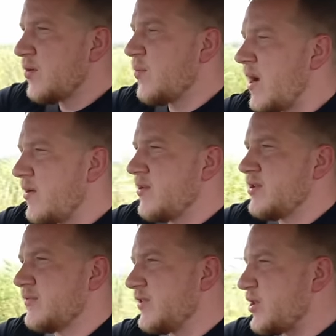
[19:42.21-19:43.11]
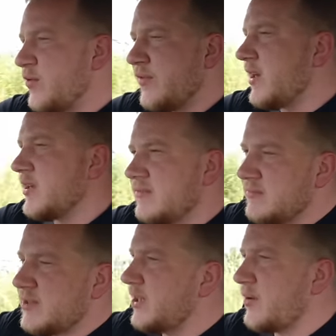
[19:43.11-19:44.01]
Whereas for Sophie
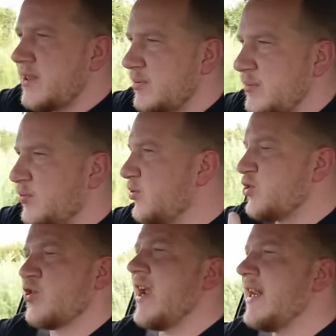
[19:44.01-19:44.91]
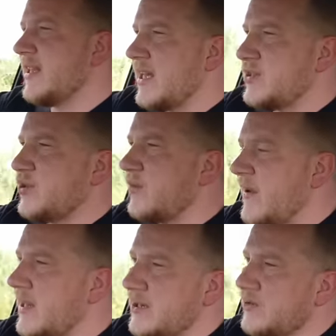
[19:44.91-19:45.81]
and you know other people who trade at that sort of
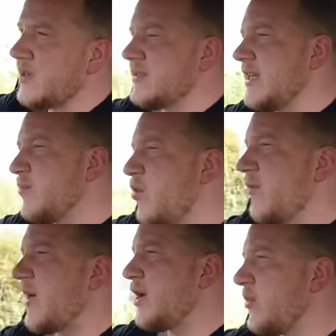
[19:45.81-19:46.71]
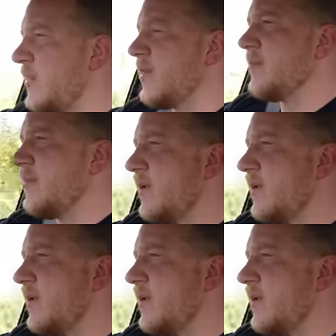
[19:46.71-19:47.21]
value, they see more value in them.